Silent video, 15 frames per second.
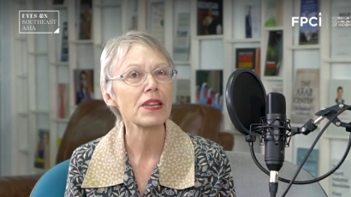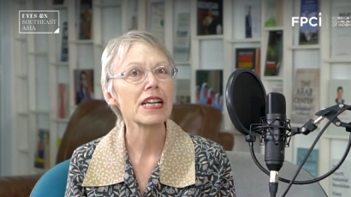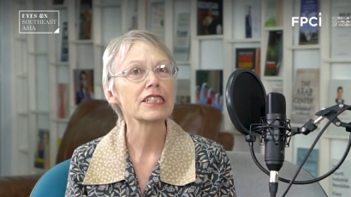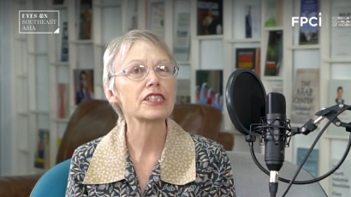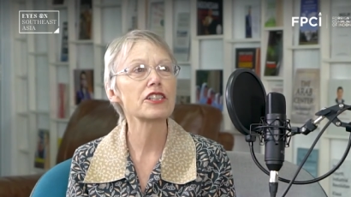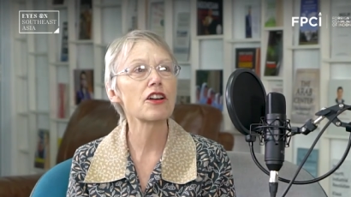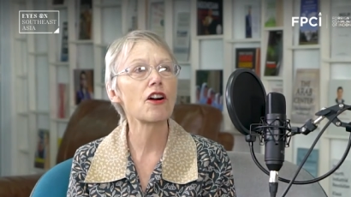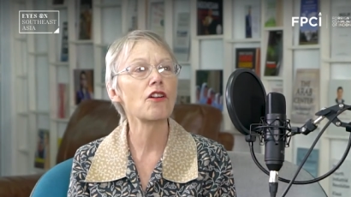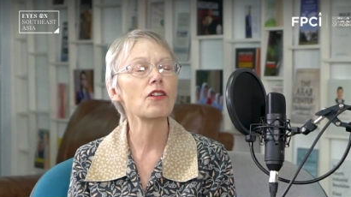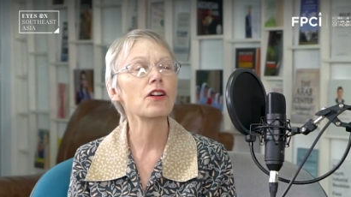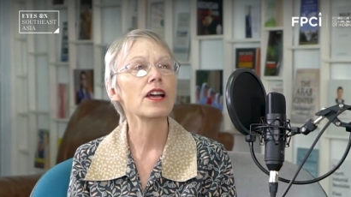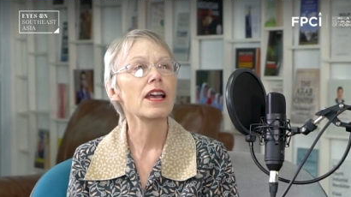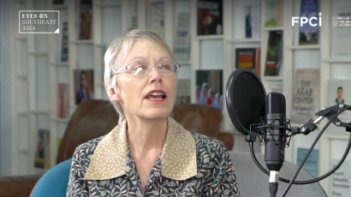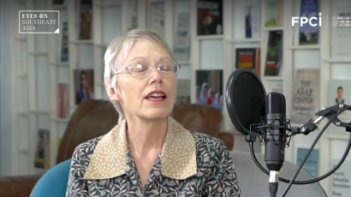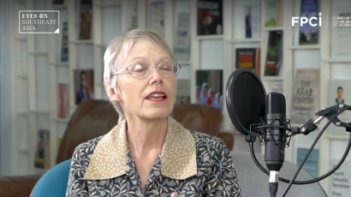So
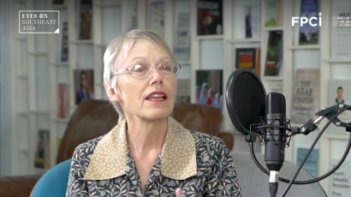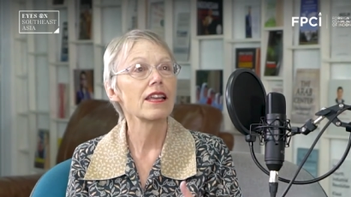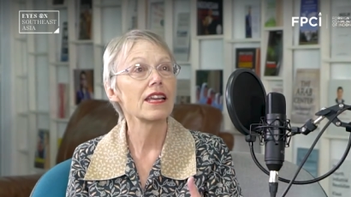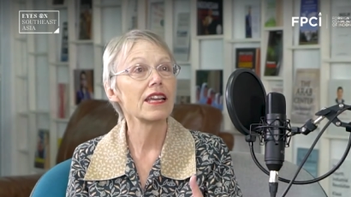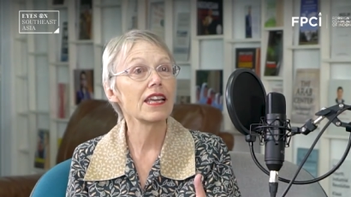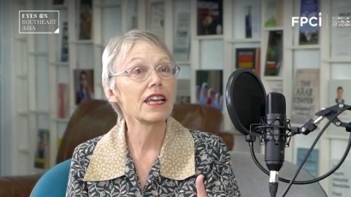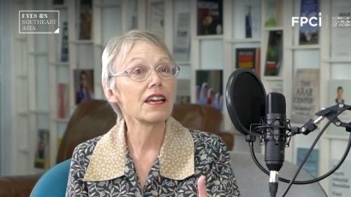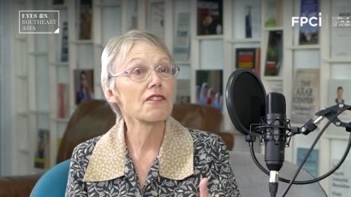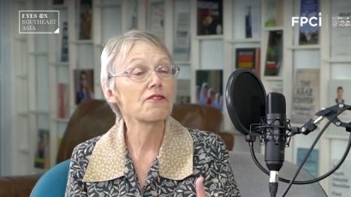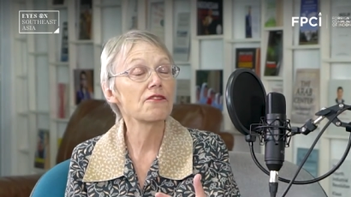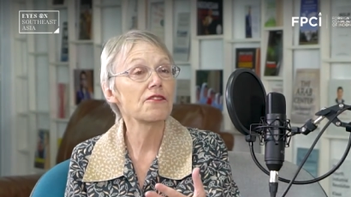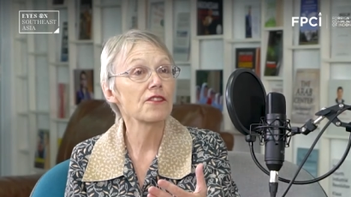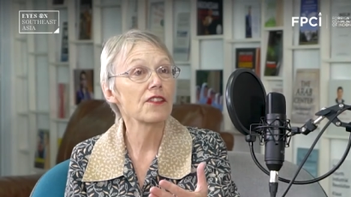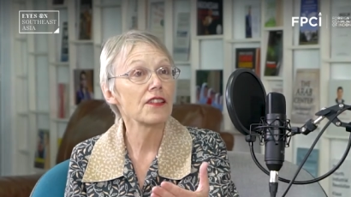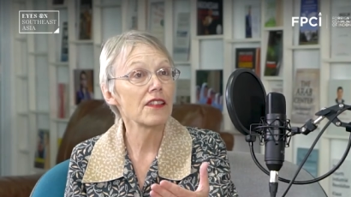
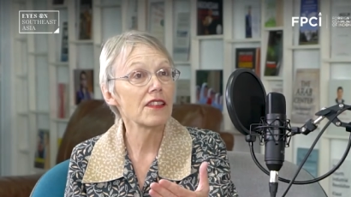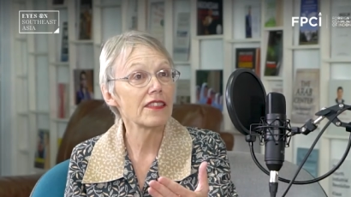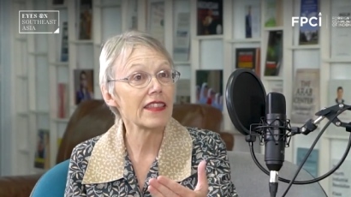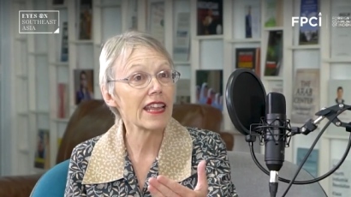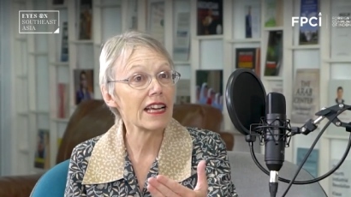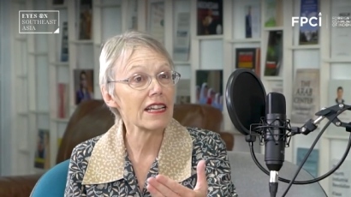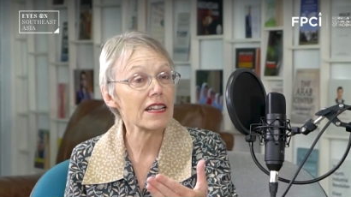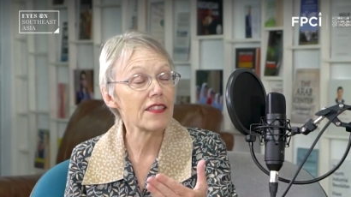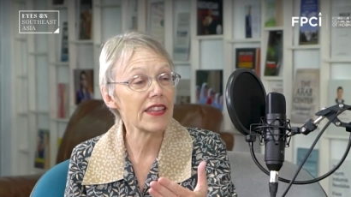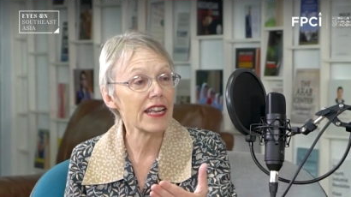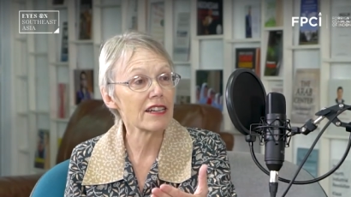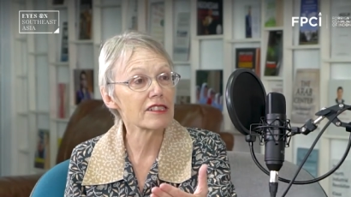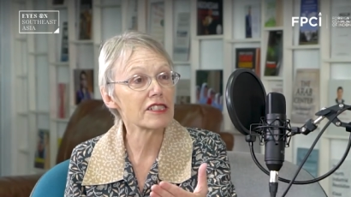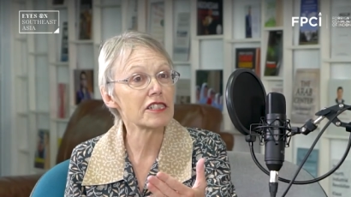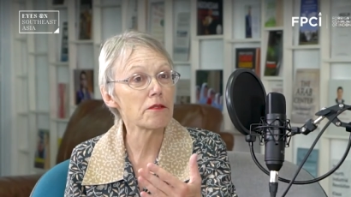if
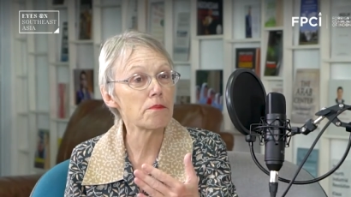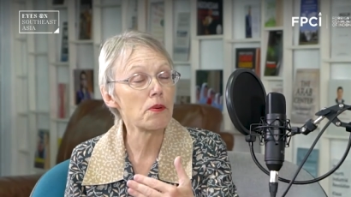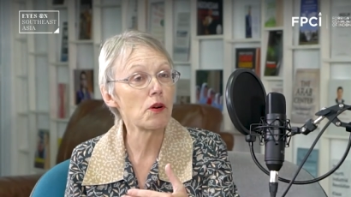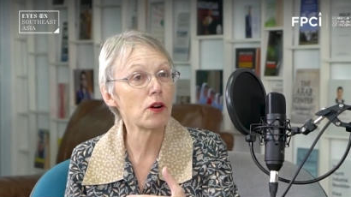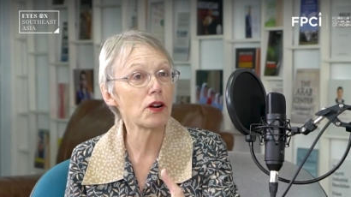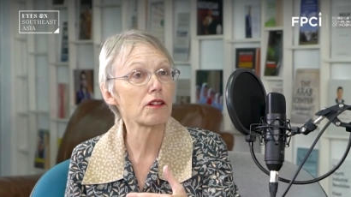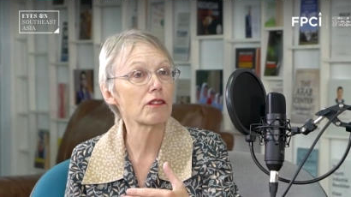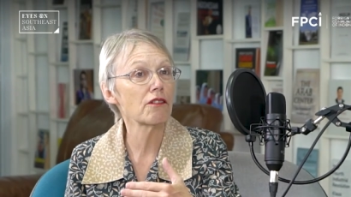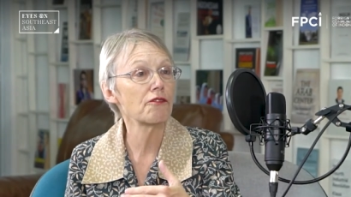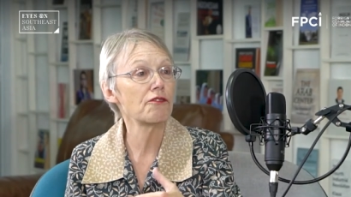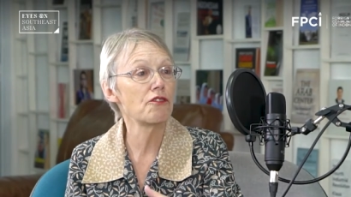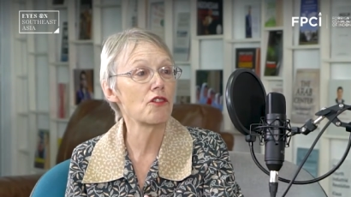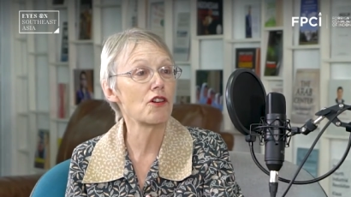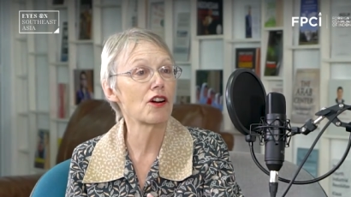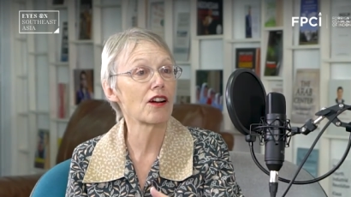their support
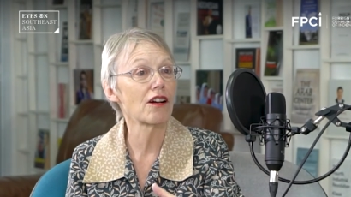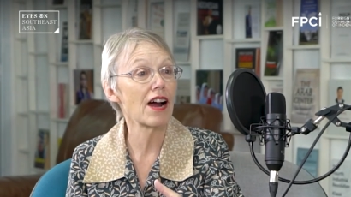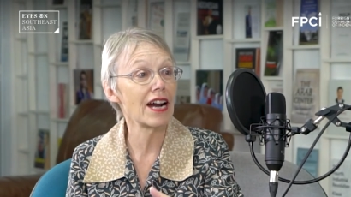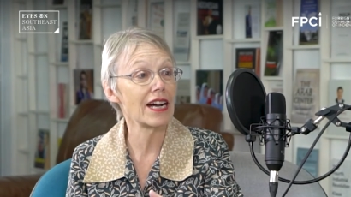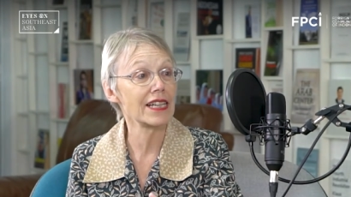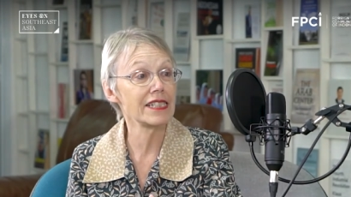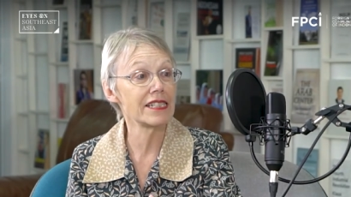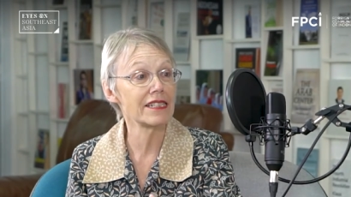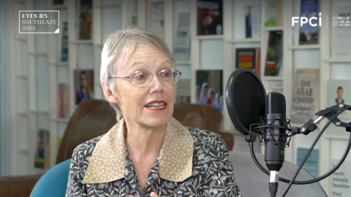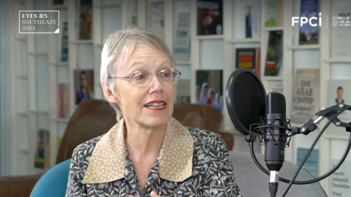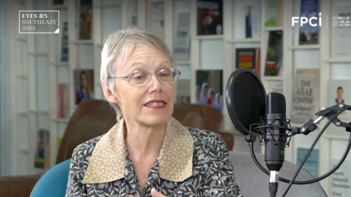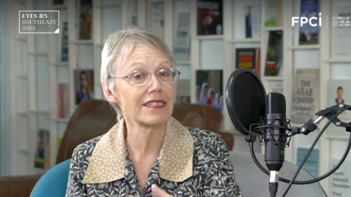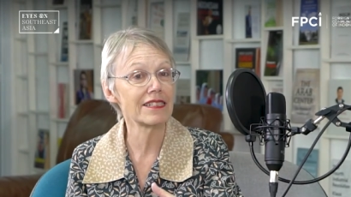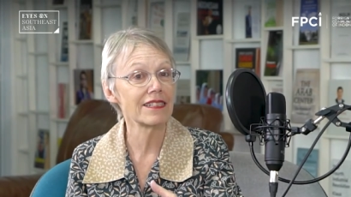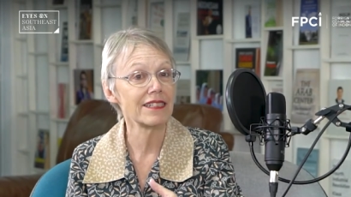for
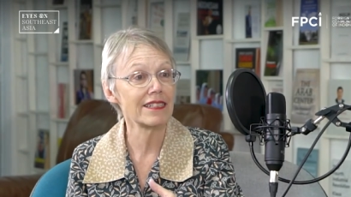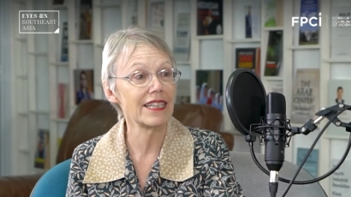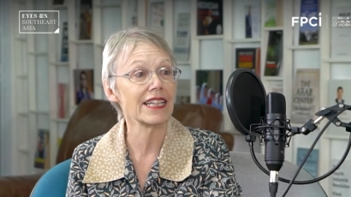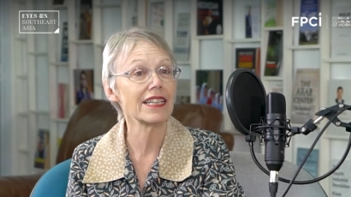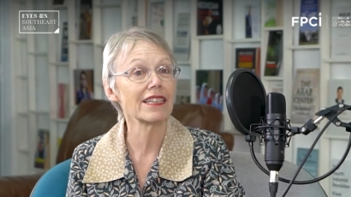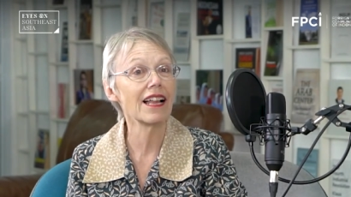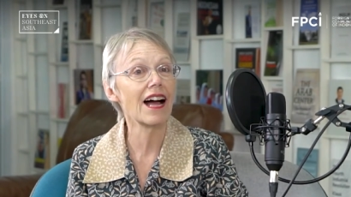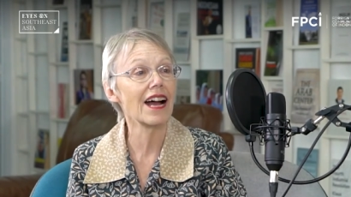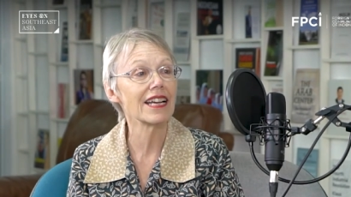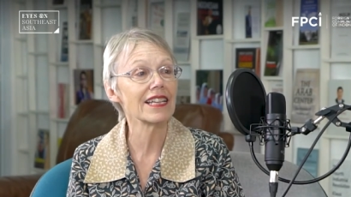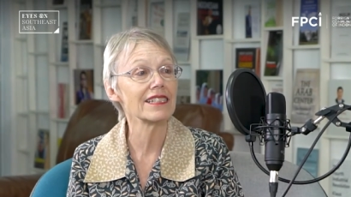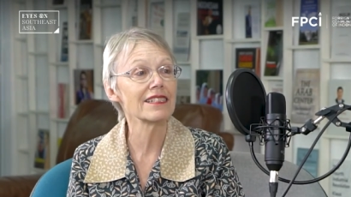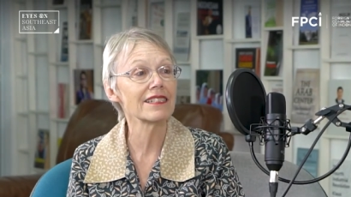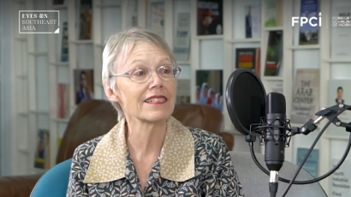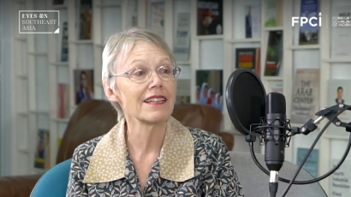ISIS
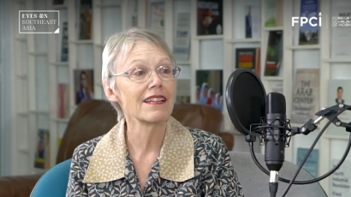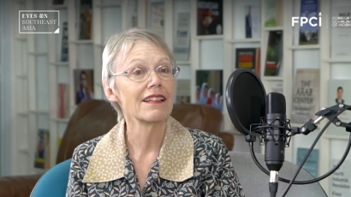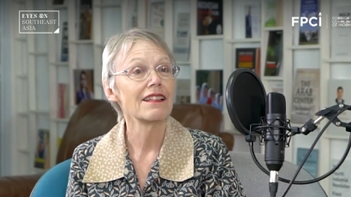declines,